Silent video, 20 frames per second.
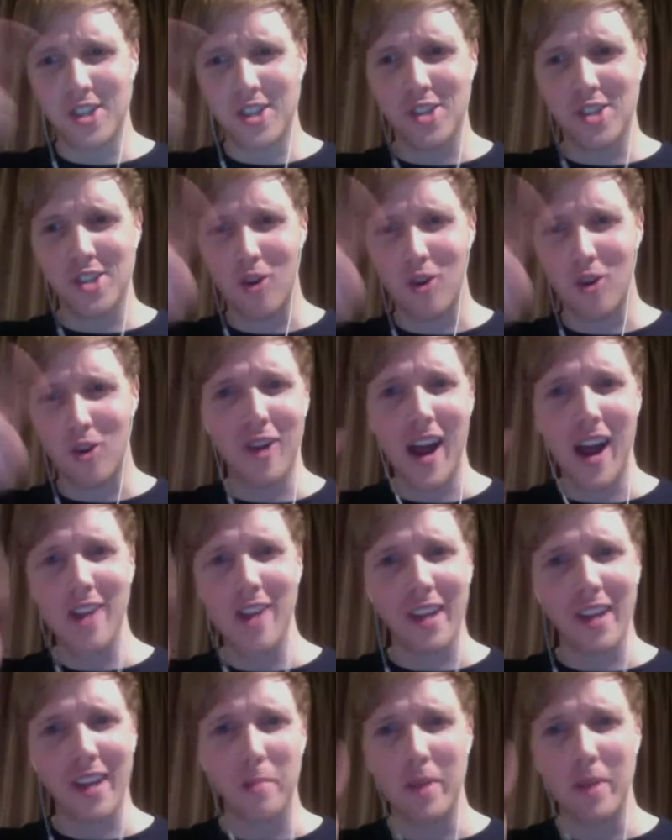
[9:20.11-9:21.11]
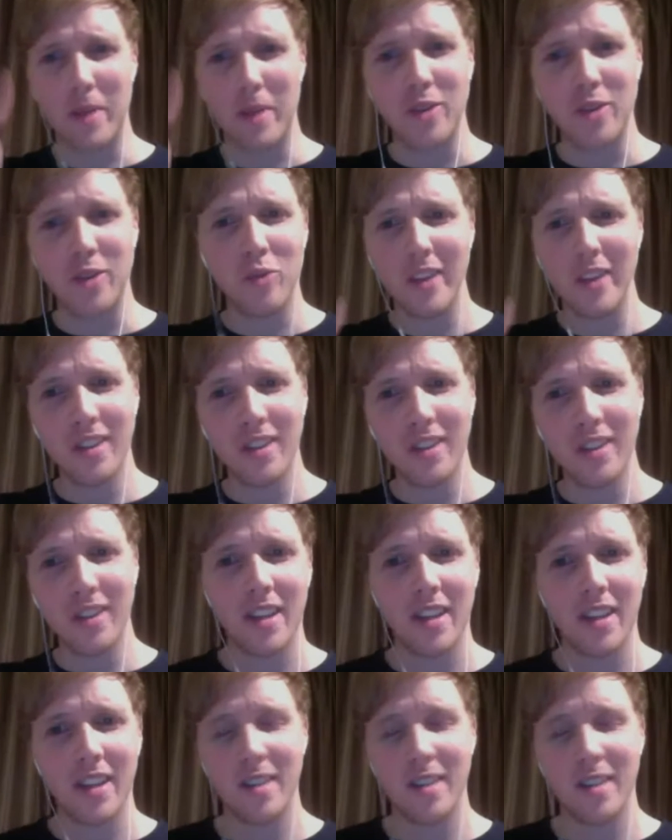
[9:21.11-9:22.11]
swirl around like a pinwheel?
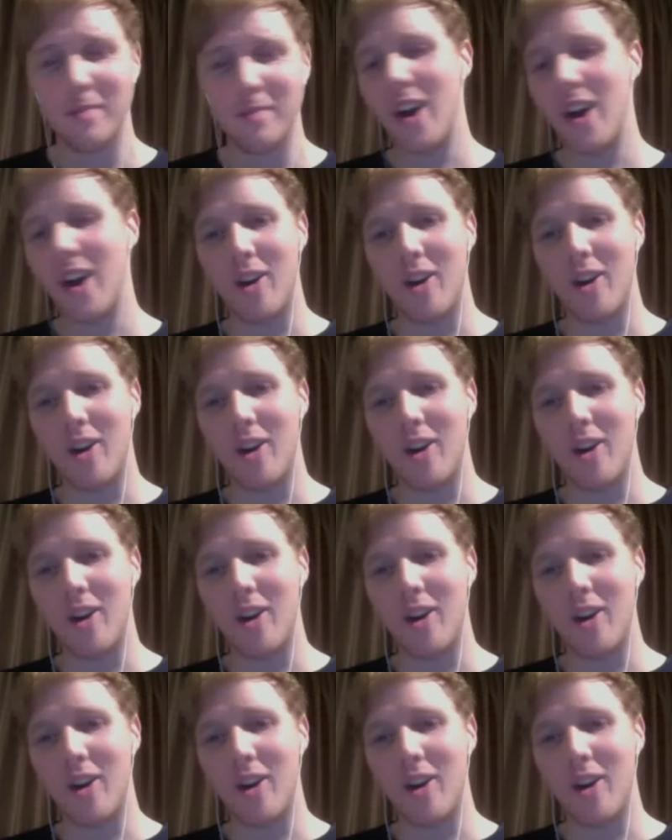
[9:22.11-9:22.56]
No, of